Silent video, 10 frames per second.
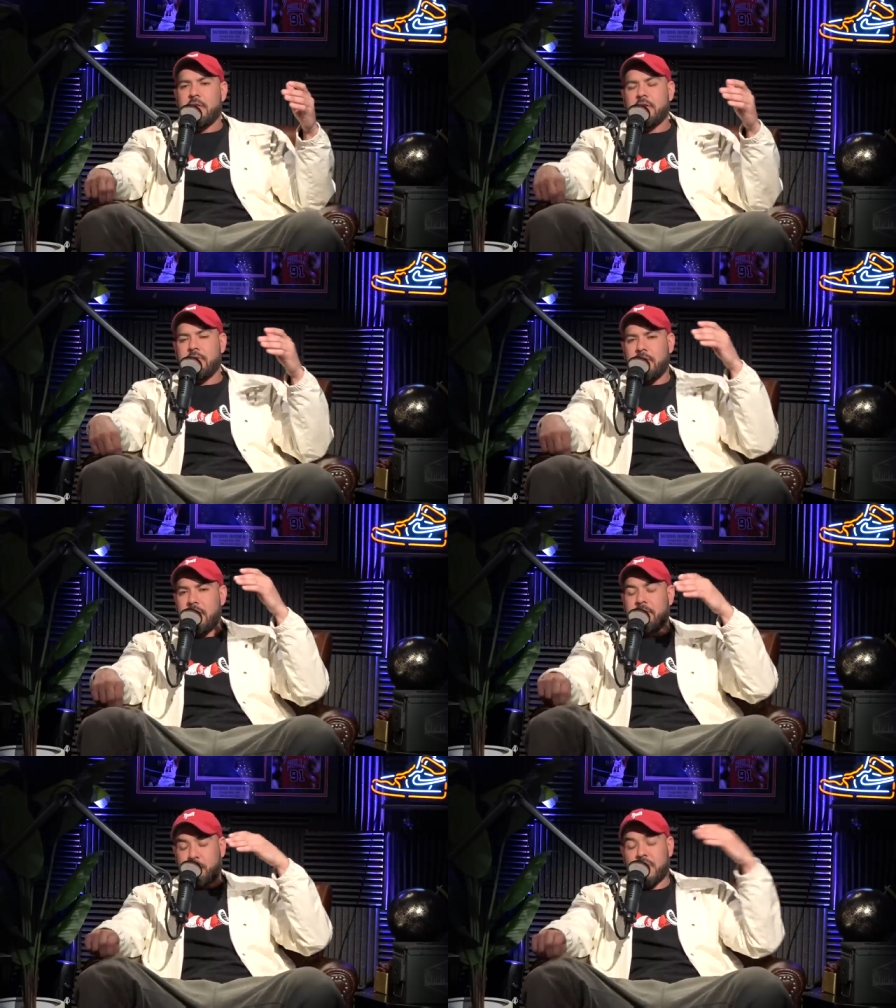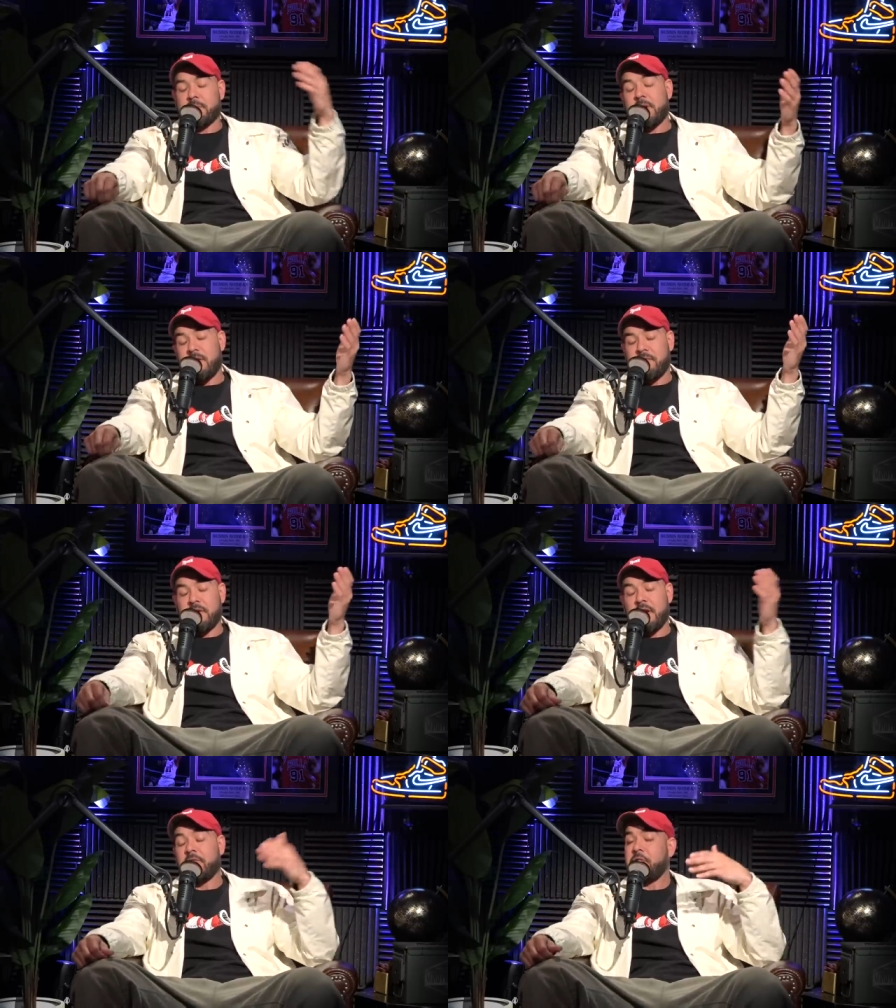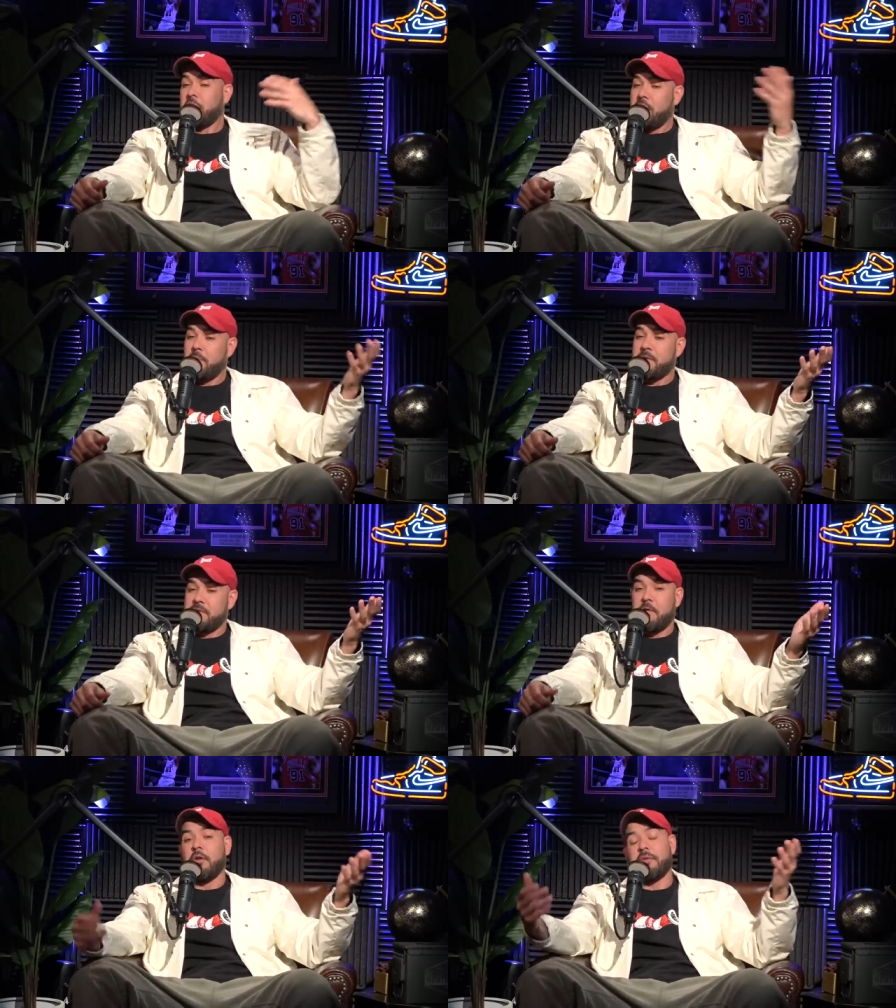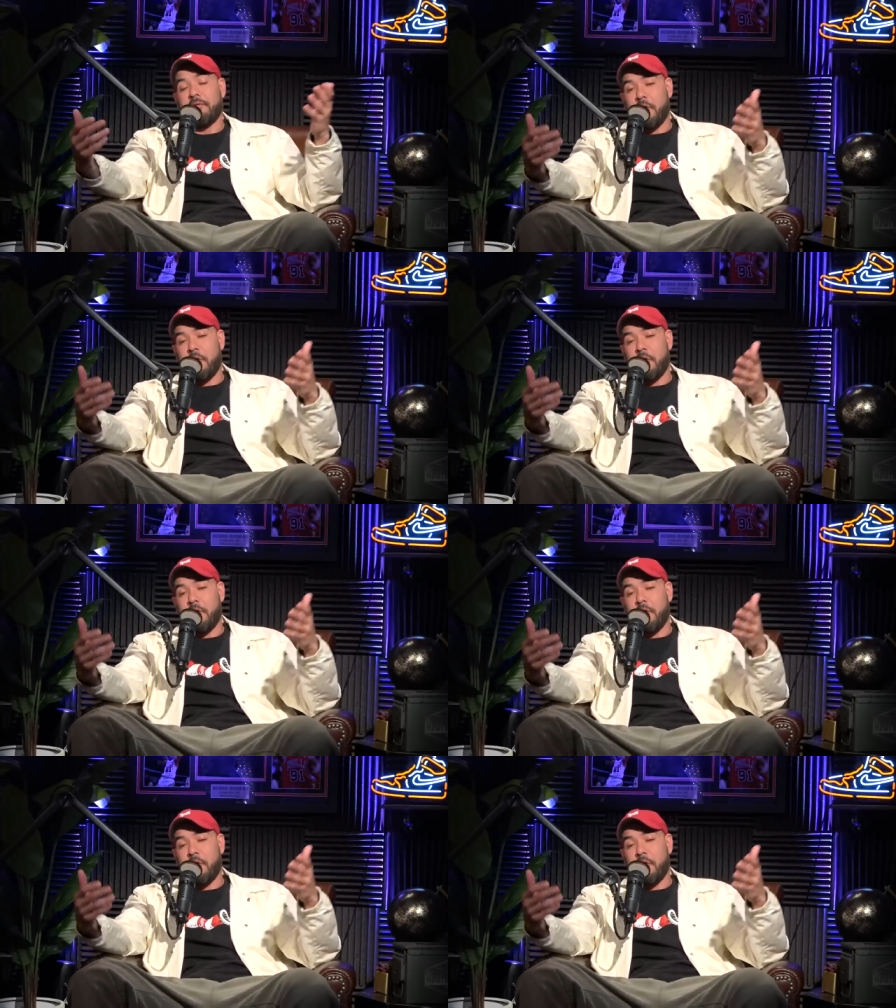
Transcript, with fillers: if, trust me, if the, if the government's involved in it,